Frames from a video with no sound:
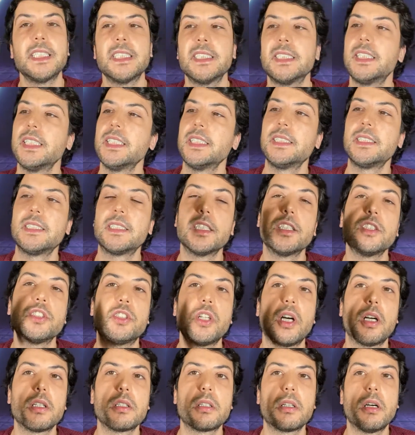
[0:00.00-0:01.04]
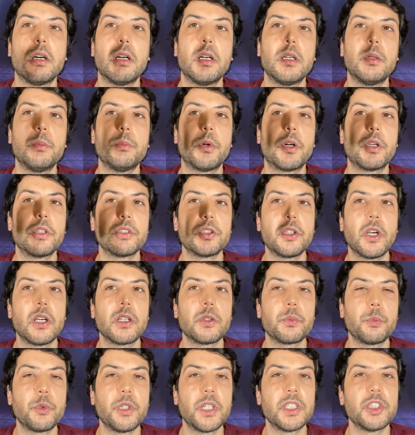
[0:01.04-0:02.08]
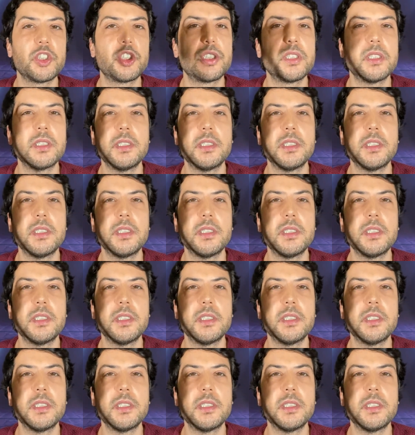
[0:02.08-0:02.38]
This dog comb or dog brush,